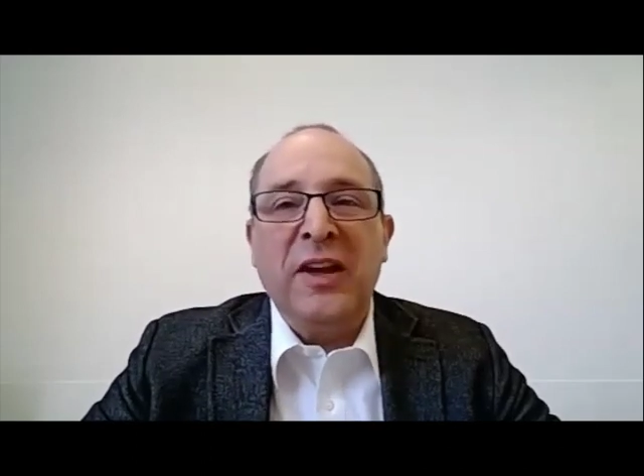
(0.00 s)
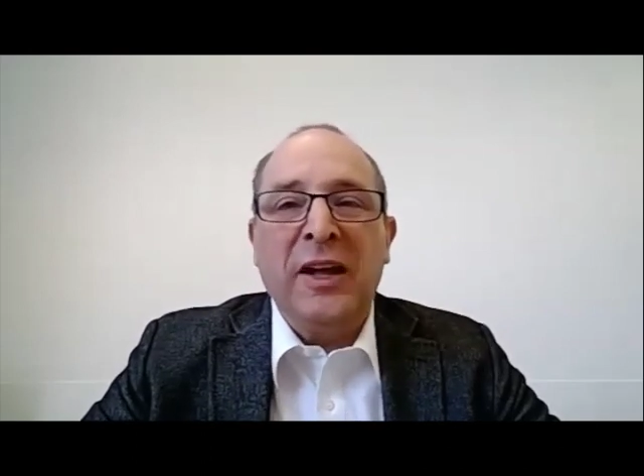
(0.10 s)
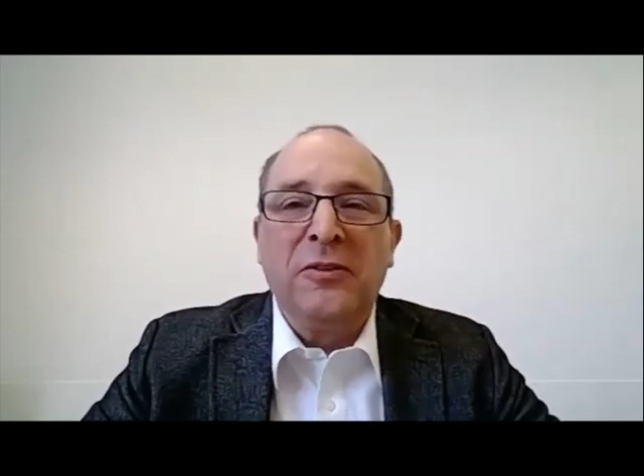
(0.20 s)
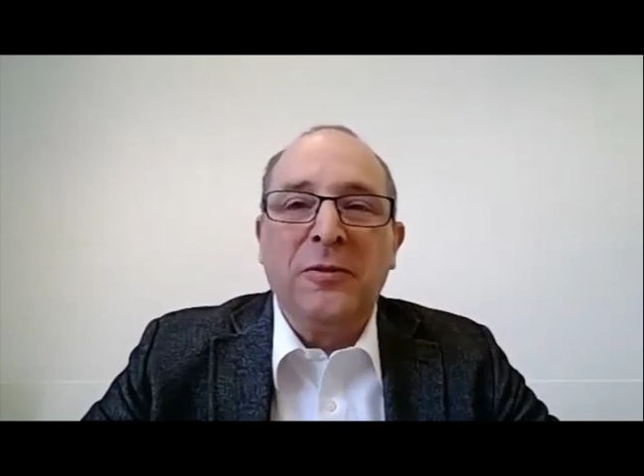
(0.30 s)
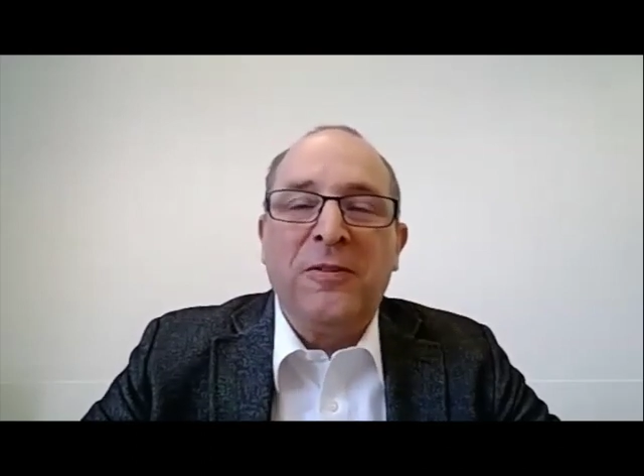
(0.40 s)

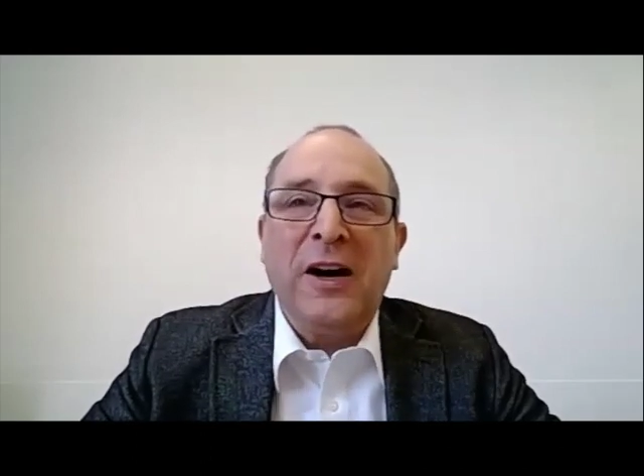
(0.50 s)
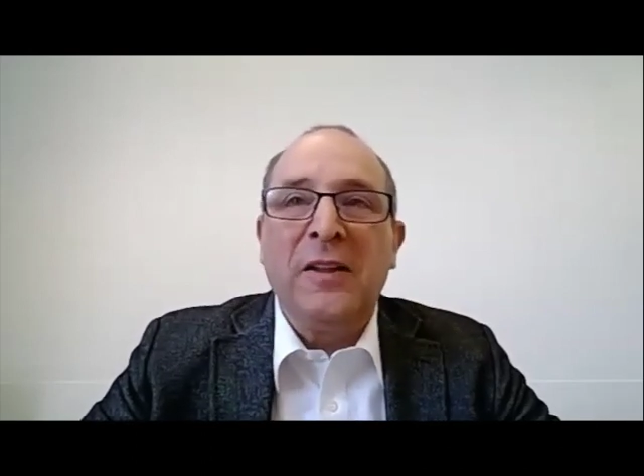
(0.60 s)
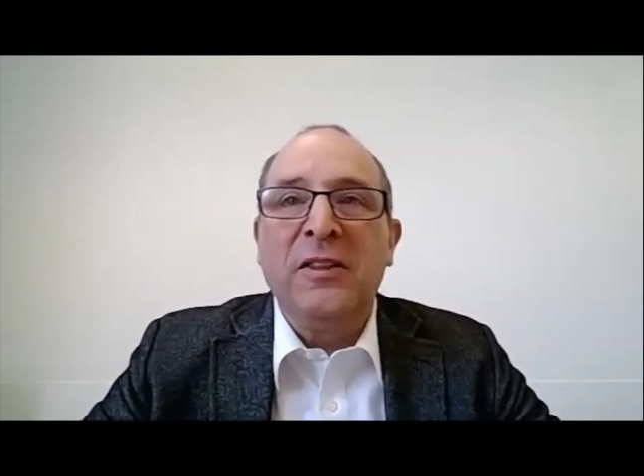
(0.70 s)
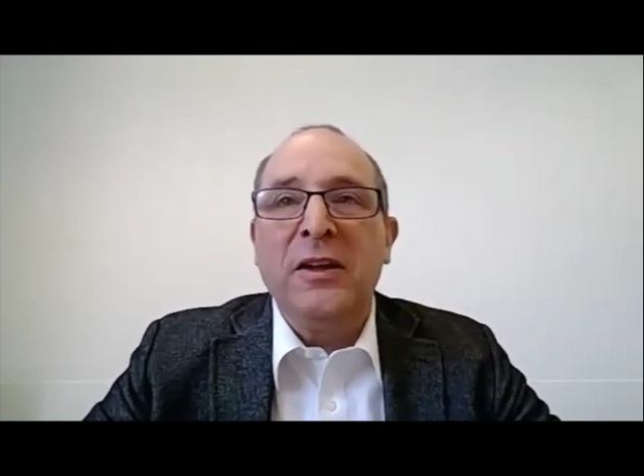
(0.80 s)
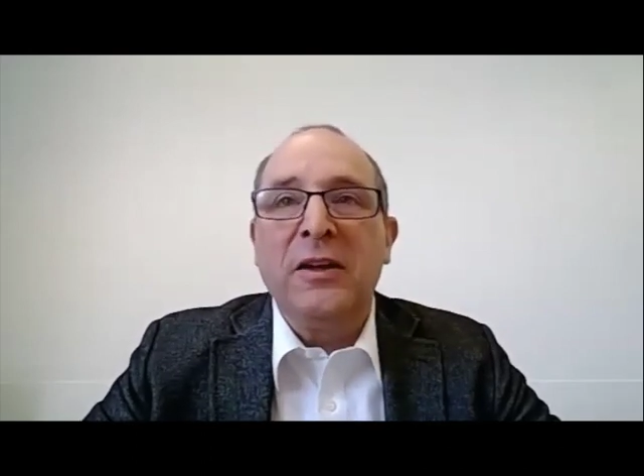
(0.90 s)
And to
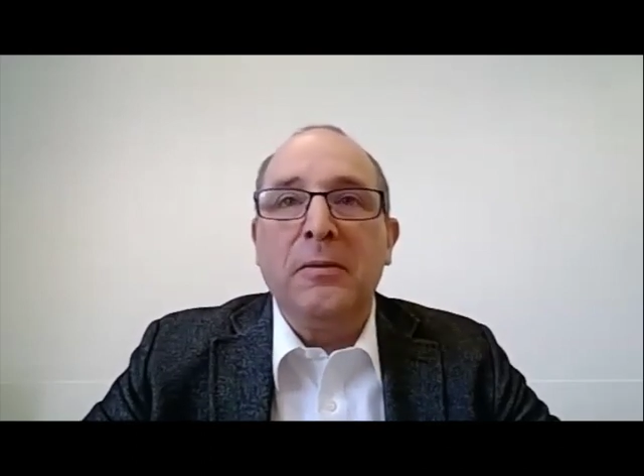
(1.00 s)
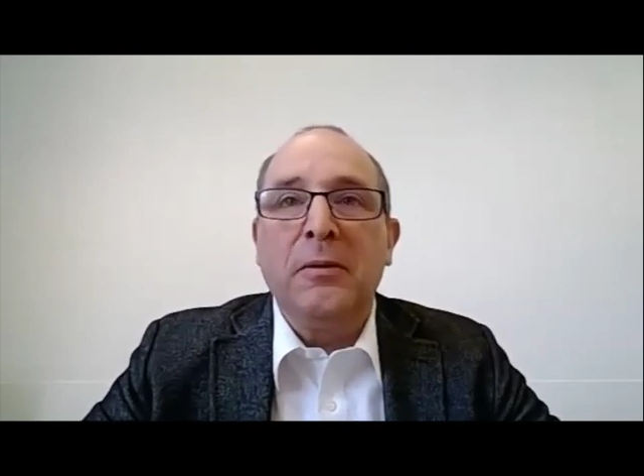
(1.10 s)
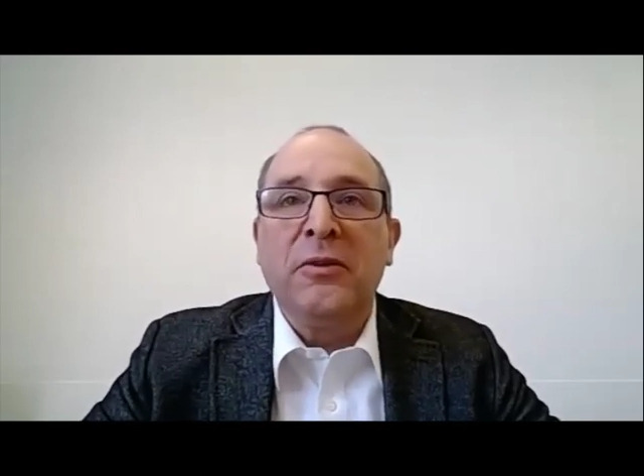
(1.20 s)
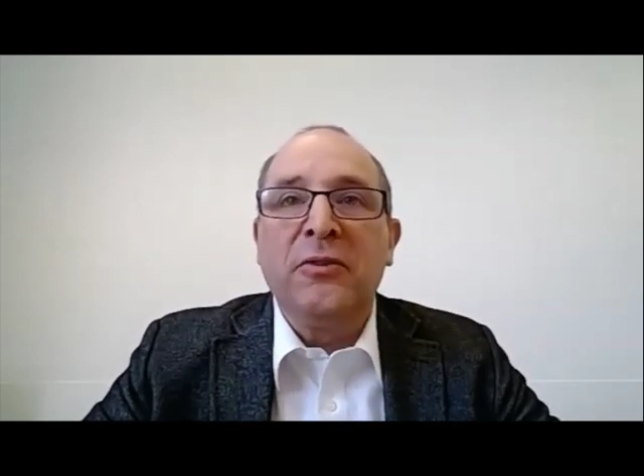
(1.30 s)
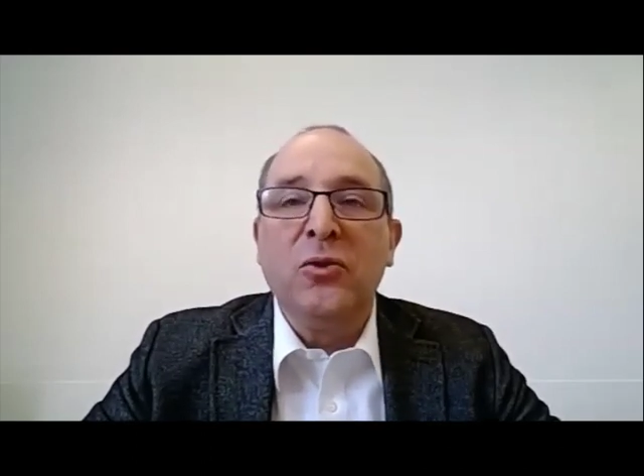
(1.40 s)
find
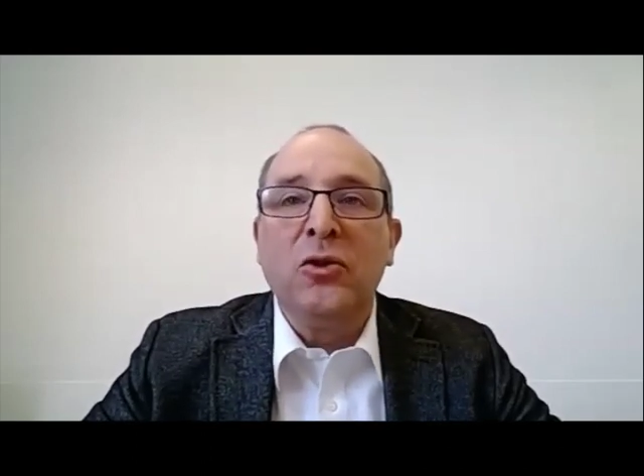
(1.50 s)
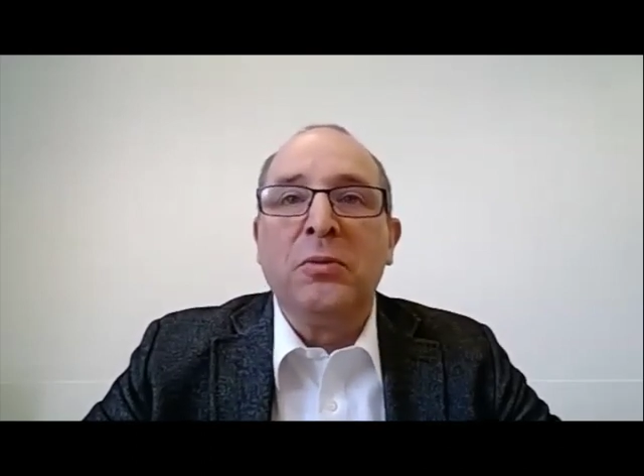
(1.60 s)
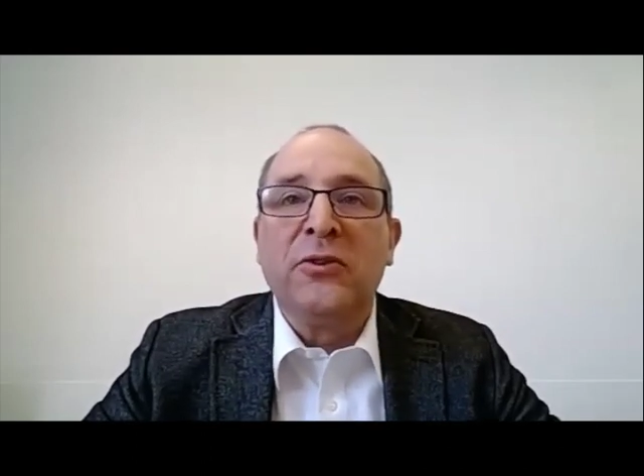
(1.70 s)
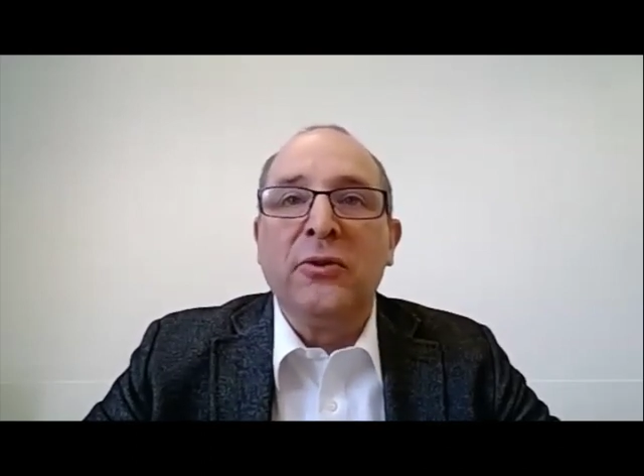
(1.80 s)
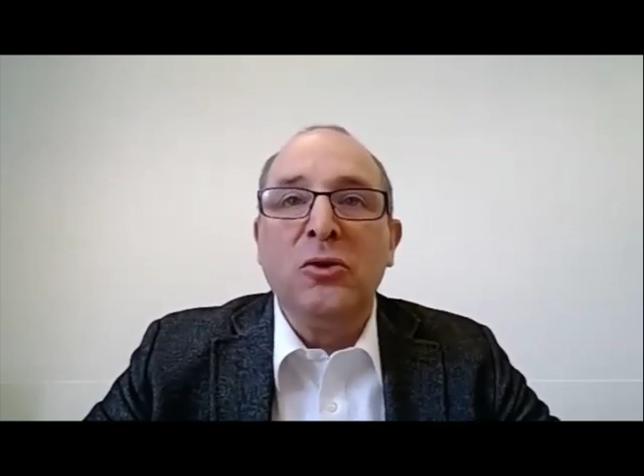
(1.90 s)
the suitable
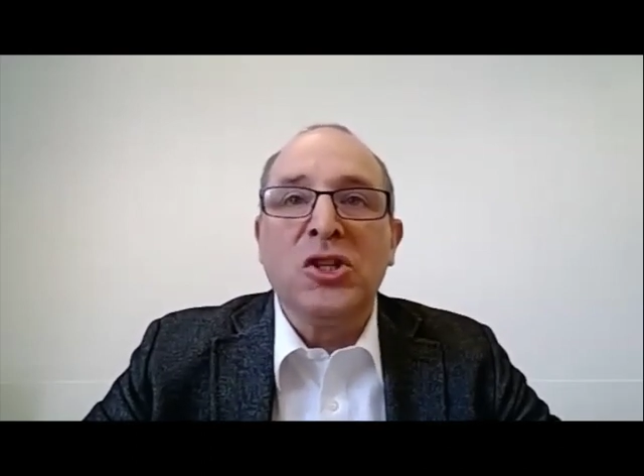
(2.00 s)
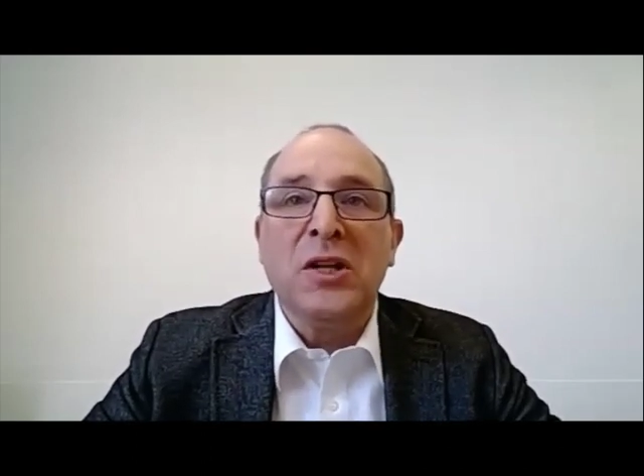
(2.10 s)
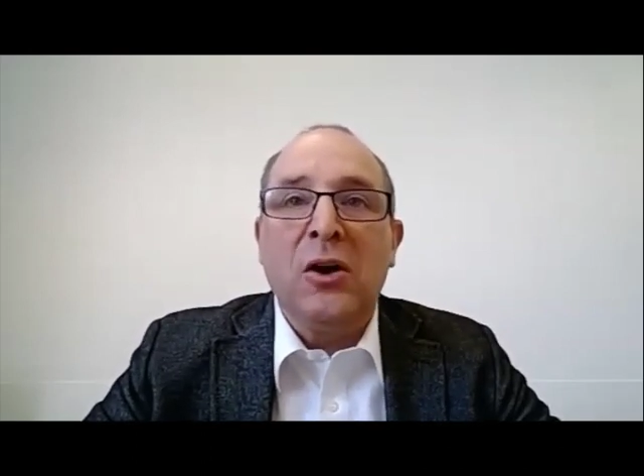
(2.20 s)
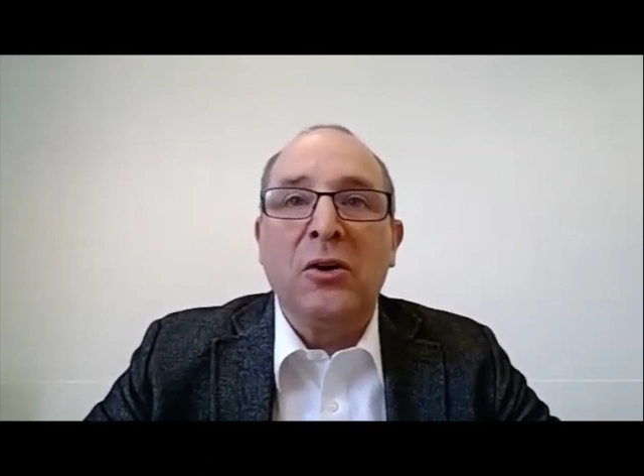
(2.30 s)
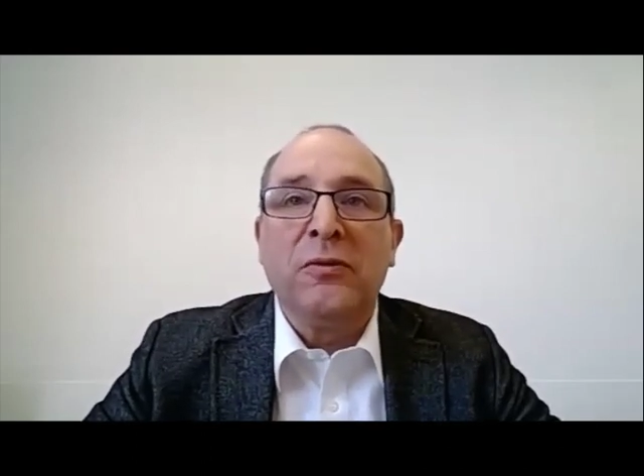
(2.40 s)

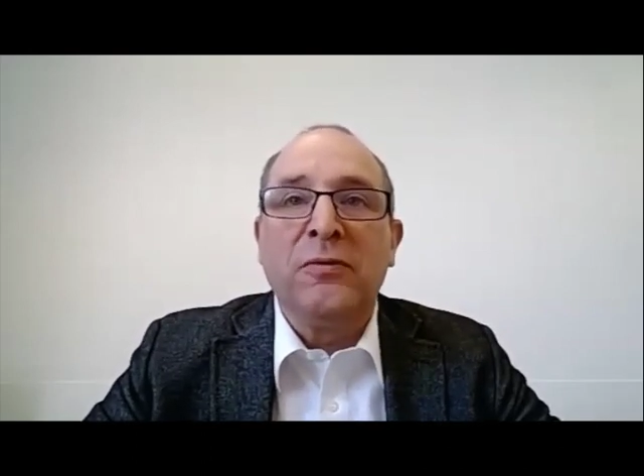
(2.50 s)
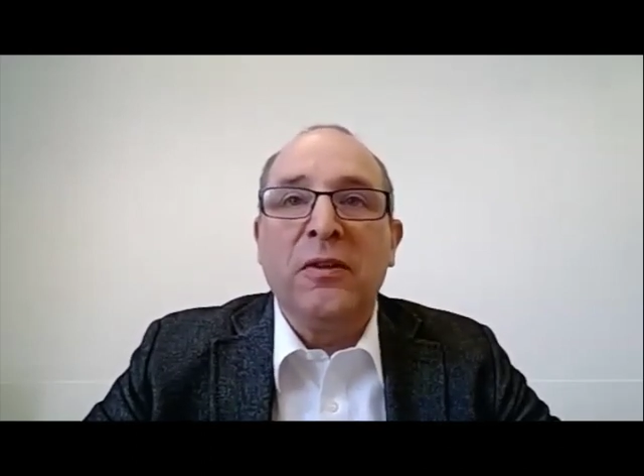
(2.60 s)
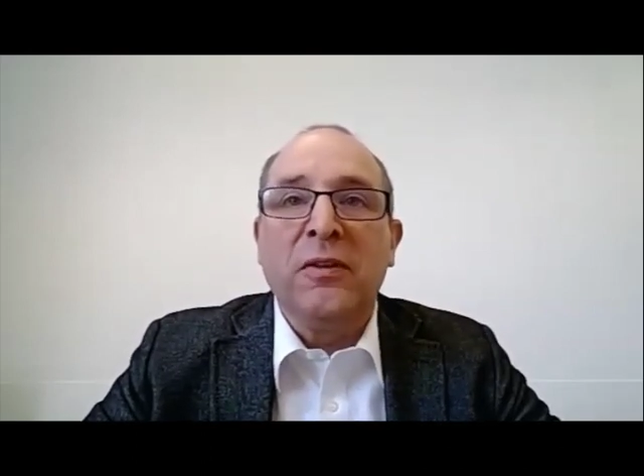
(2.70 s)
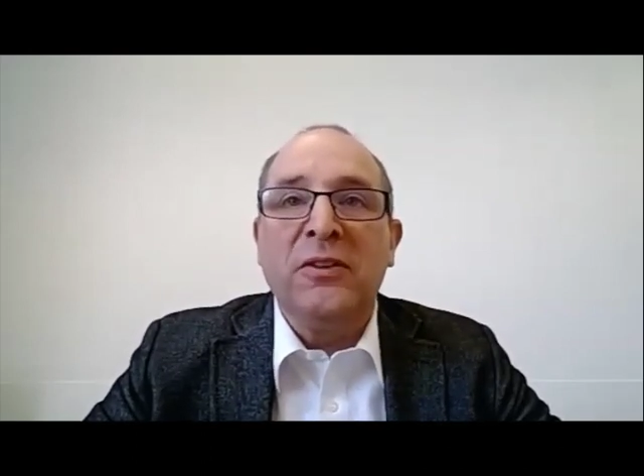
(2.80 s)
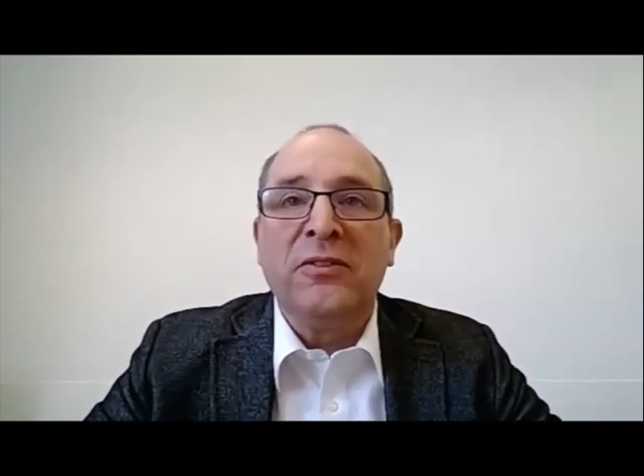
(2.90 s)
solution out
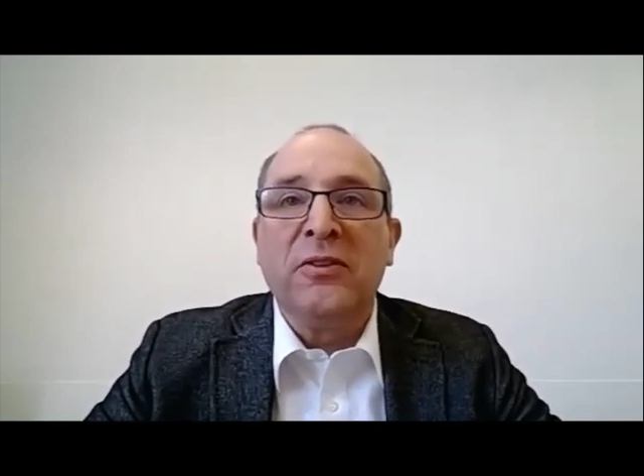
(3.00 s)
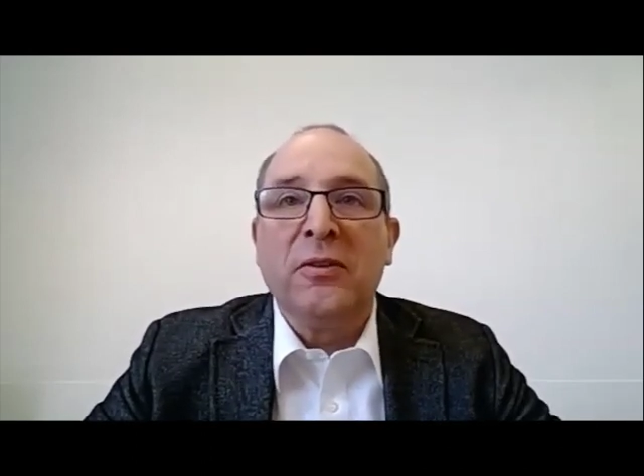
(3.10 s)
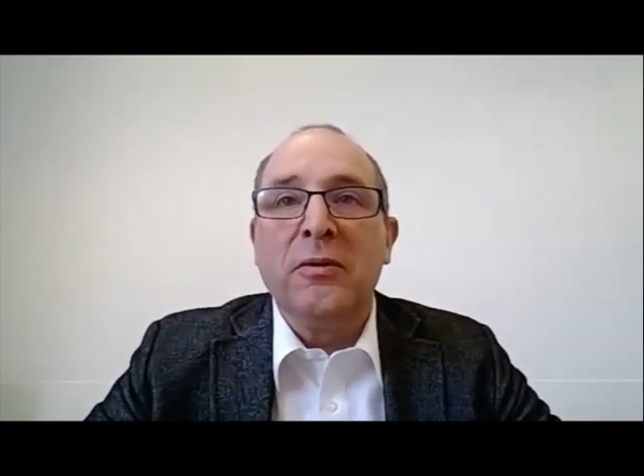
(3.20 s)
of these